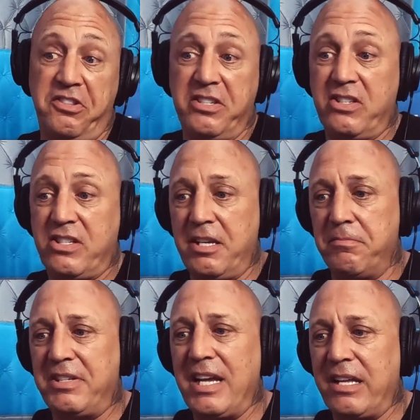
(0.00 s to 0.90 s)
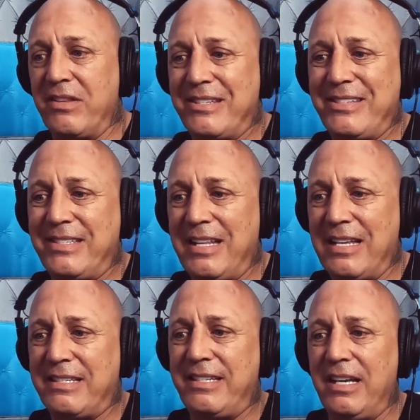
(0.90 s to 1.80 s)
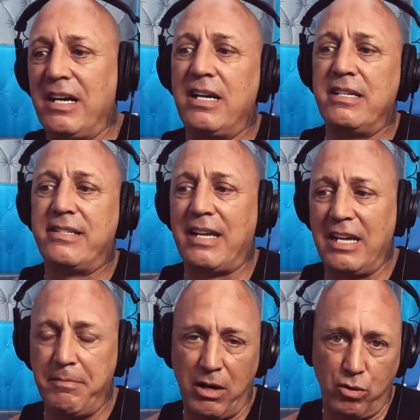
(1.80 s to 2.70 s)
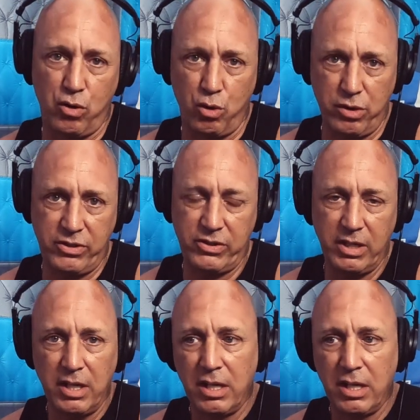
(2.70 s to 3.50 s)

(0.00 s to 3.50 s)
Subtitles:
This is him taking this SDI Sidemount course,